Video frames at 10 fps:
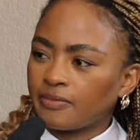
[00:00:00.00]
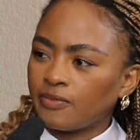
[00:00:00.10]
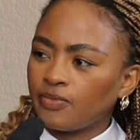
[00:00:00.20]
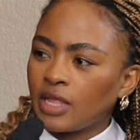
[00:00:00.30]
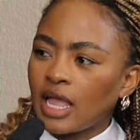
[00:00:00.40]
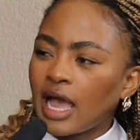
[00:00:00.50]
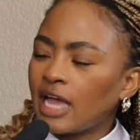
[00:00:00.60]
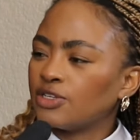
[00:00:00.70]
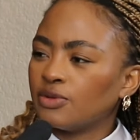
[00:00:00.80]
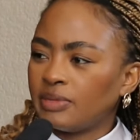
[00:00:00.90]
Mm, mm.
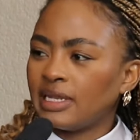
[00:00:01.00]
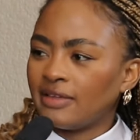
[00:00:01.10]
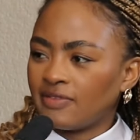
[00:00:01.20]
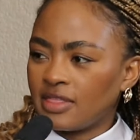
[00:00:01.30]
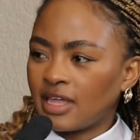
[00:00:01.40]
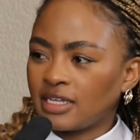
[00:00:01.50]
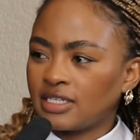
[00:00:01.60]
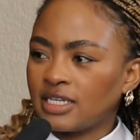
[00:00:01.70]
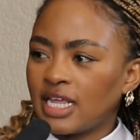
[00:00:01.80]
I don't believe in that.